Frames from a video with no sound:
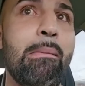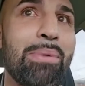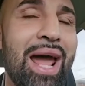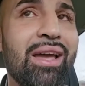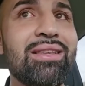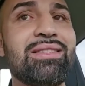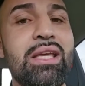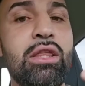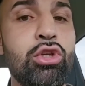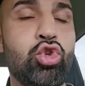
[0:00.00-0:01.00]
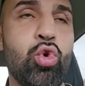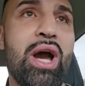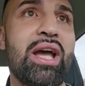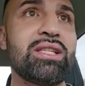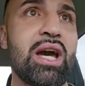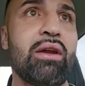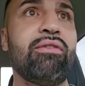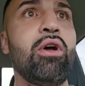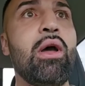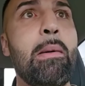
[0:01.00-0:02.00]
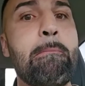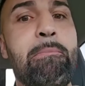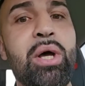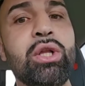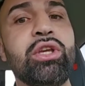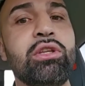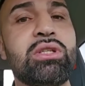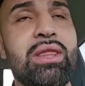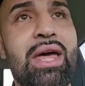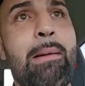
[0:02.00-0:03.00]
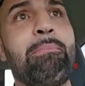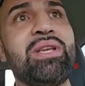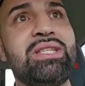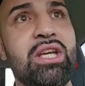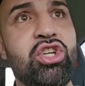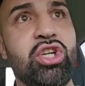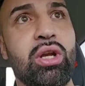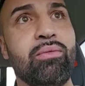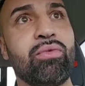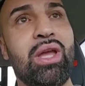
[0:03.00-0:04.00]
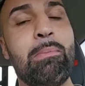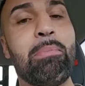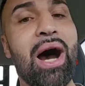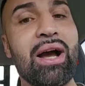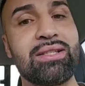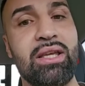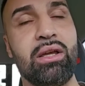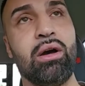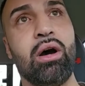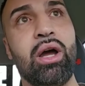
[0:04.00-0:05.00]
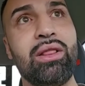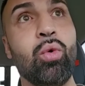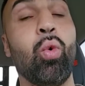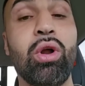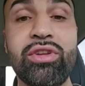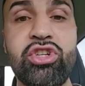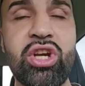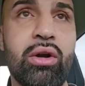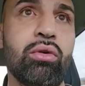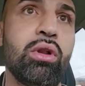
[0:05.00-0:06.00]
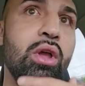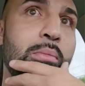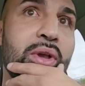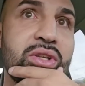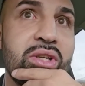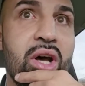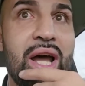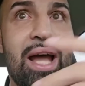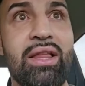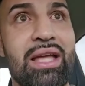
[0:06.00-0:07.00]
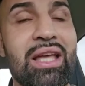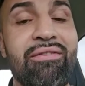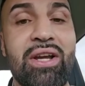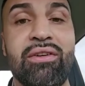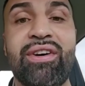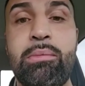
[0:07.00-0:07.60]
but I could see these two guys kind of building to that position in boxing, in the world in general, because, at that fight,